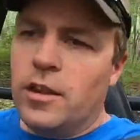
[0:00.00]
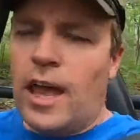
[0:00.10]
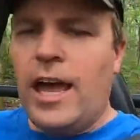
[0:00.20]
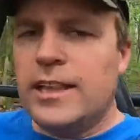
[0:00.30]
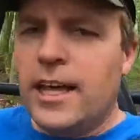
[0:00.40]

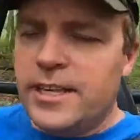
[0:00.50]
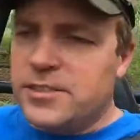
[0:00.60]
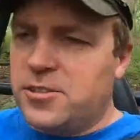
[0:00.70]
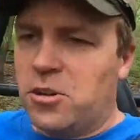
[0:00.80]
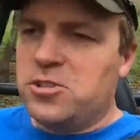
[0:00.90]
The
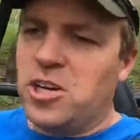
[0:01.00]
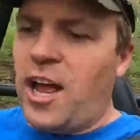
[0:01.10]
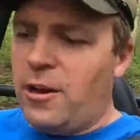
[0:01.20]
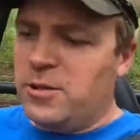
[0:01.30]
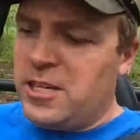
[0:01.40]
headlights don't turn
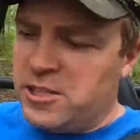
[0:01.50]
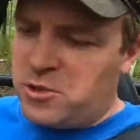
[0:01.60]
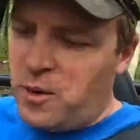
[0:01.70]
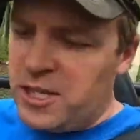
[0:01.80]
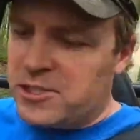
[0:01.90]
on with a
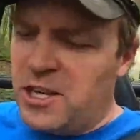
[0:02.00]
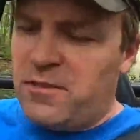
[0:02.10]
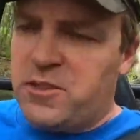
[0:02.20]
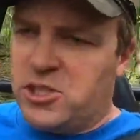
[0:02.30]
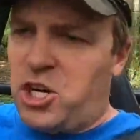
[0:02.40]
switch. You
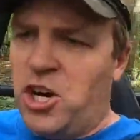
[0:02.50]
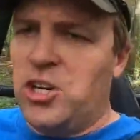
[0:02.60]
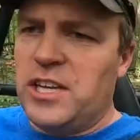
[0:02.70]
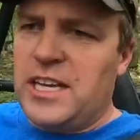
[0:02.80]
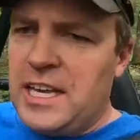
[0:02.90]
have to
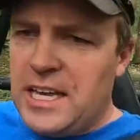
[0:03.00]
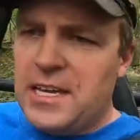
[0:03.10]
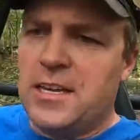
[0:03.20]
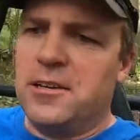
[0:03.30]
turn the key